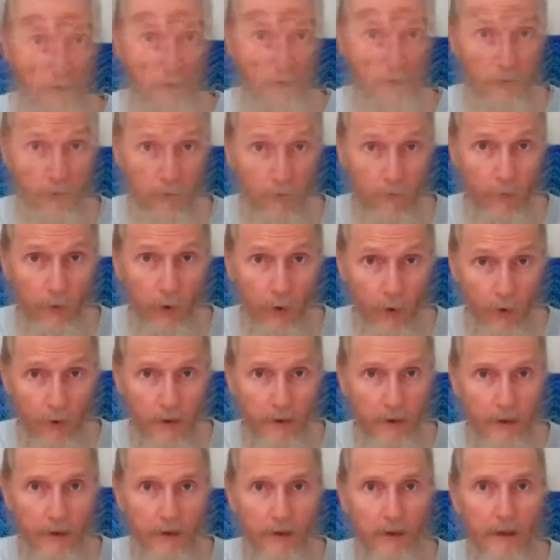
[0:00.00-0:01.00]

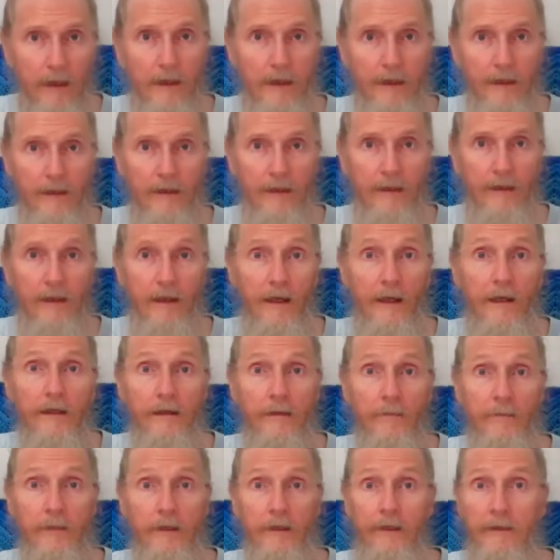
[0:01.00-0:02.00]
Corporeal
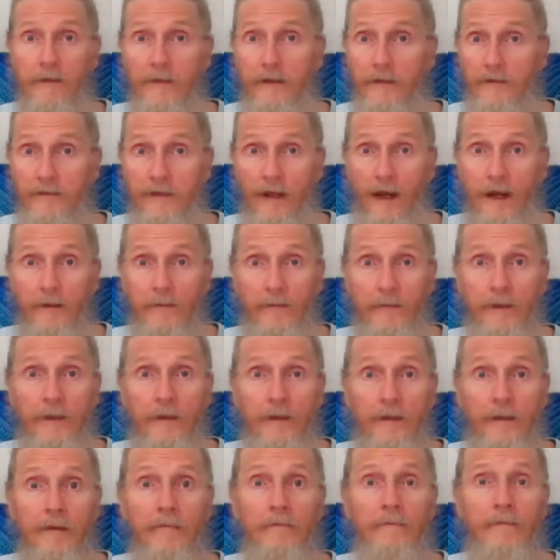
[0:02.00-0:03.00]
enlightenment does not
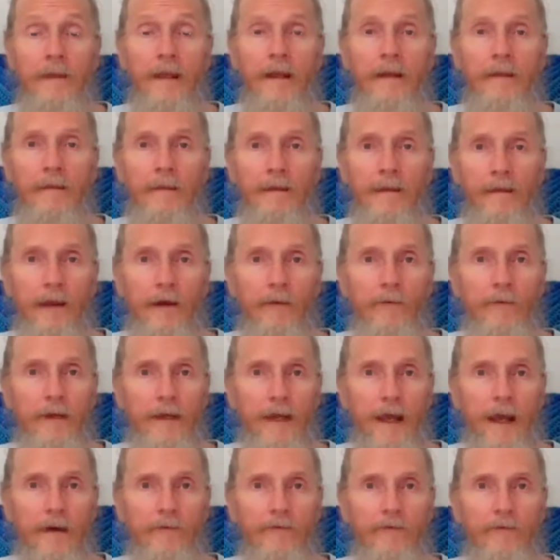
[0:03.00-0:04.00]
mean that we
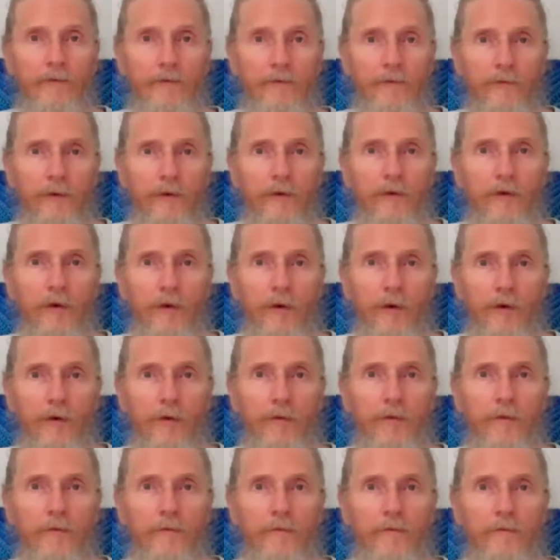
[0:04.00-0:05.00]
have to
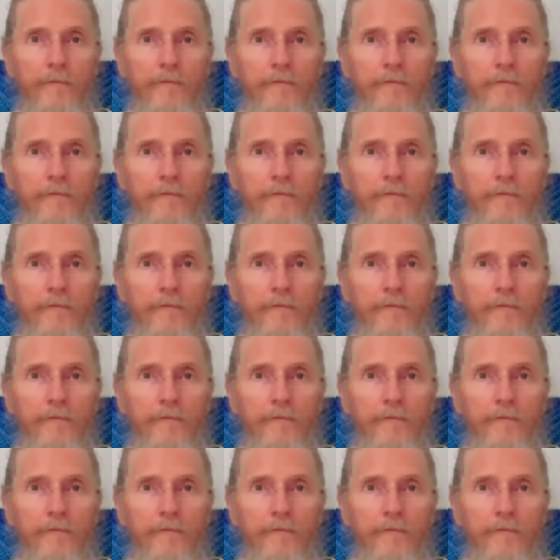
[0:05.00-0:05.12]
forego